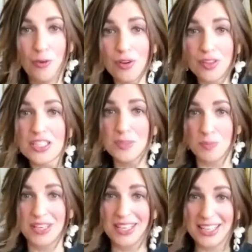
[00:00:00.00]
For the
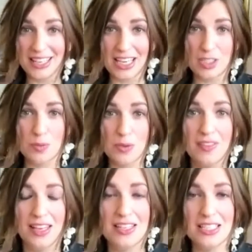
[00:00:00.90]
speaking
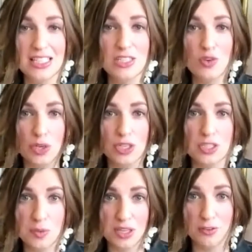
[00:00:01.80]
engagement, like this is going
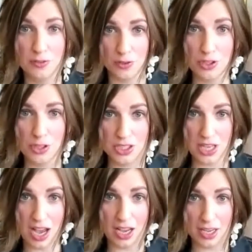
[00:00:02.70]
to be the first
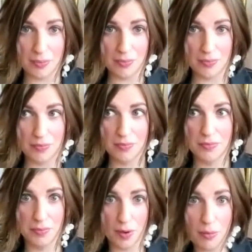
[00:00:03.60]
time,
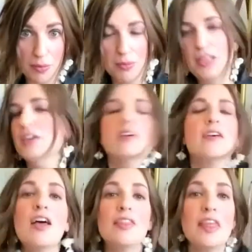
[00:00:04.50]
probably,
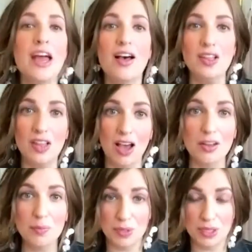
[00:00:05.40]
that a
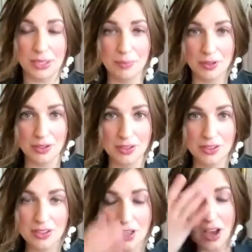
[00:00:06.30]
lot of
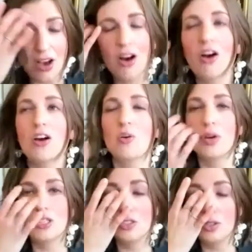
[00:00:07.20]
people are
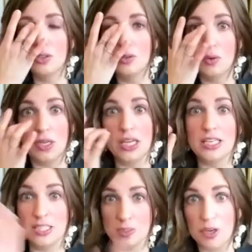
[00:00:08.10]
going to
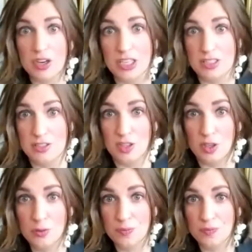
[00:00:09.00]
experience
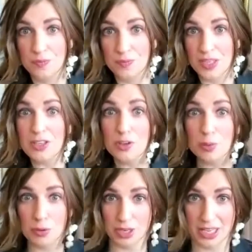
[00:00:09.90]
you and
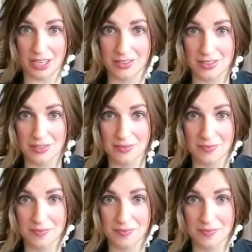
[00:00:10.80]
your brand.